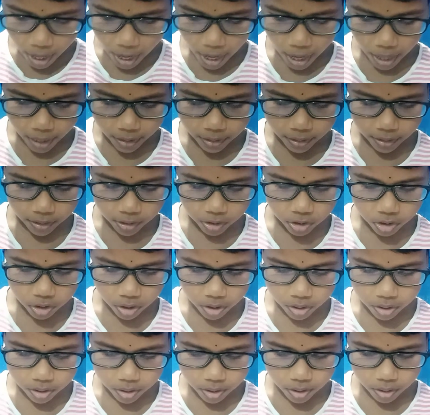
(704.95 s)
and they
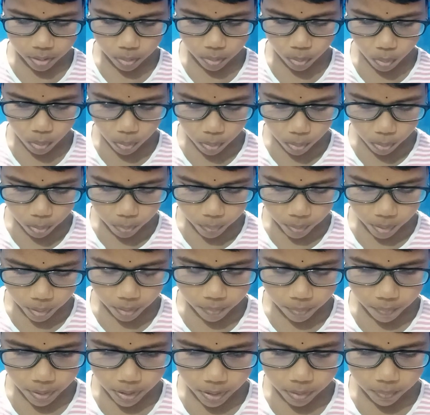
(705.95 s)
just said, "Oh, we
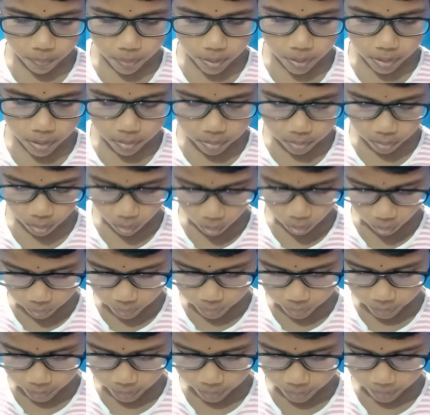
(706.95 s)
are very, very
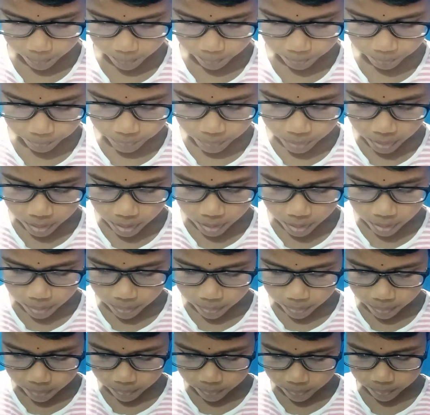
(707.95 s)
sorry."
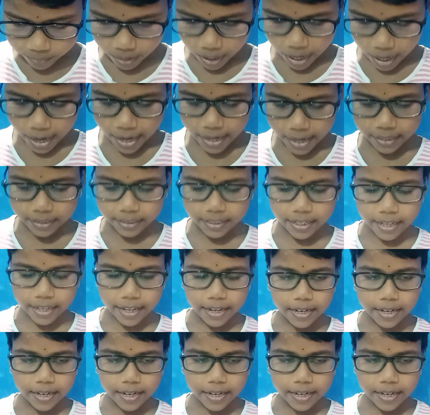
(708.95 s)
And